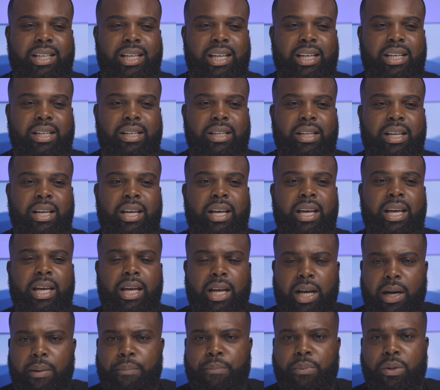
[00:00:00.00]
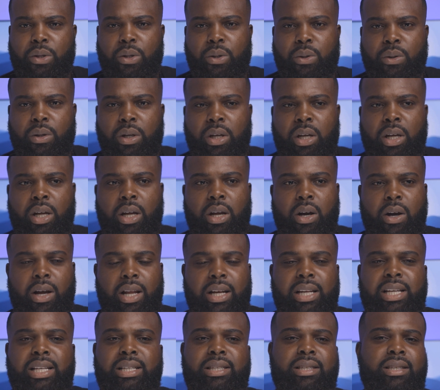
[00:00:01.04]
can help you, or
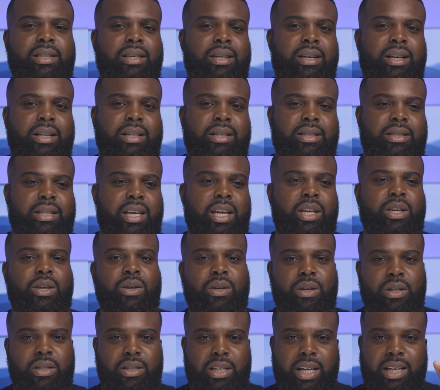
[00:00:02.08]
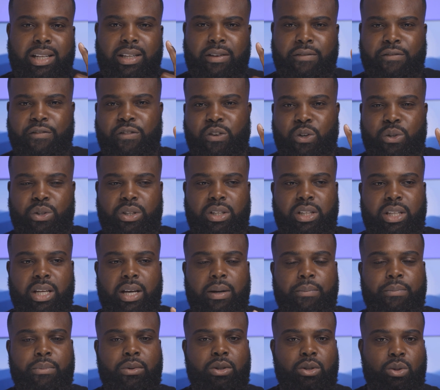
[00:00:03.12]
at least take the first
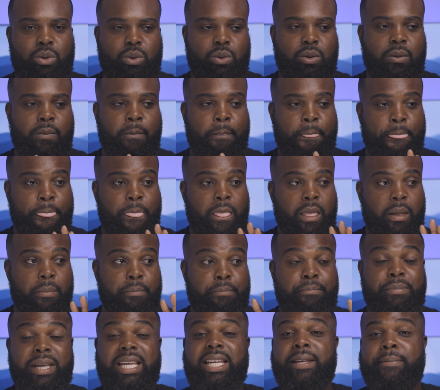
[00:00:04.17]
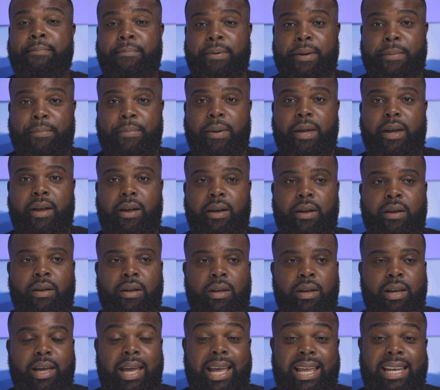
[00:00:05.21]
step to being prepared
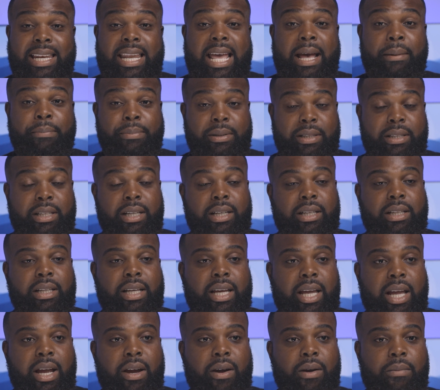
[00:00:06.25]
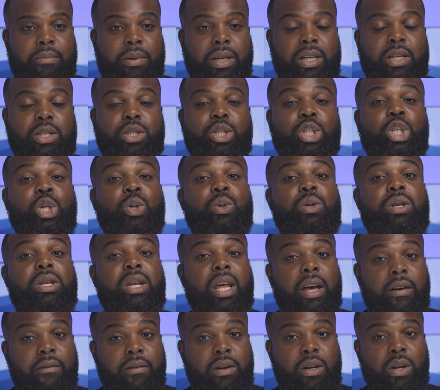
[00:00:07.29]
in that particular area, because you
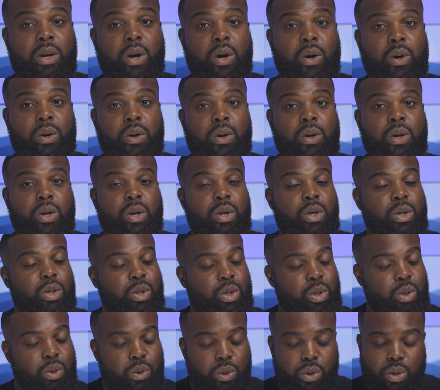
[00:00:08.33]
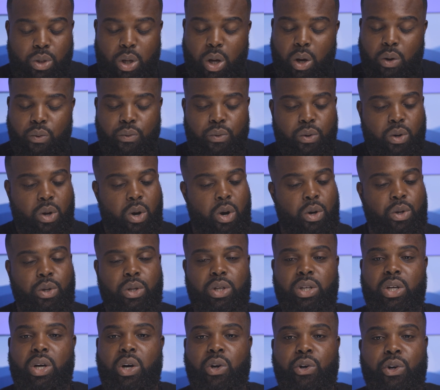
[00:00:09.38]
never know. You don't
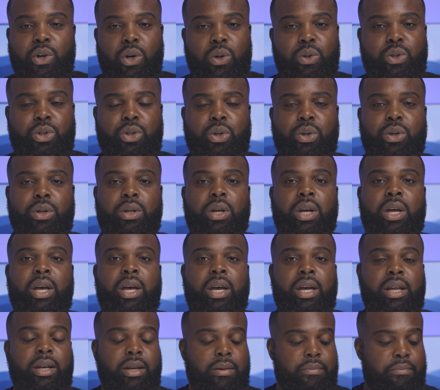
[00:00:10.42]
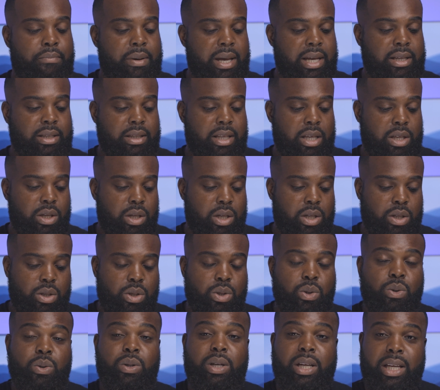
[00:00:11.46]
know. So the best thing you can
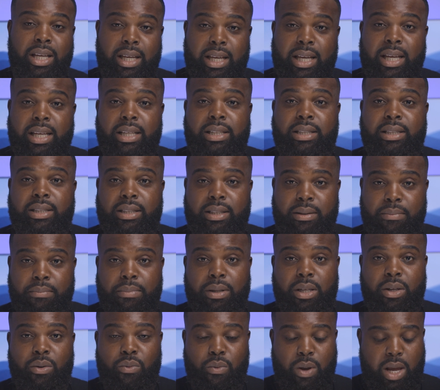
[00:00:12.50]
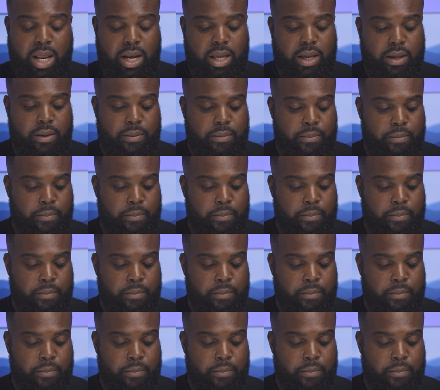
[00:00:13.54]
do is to be ready.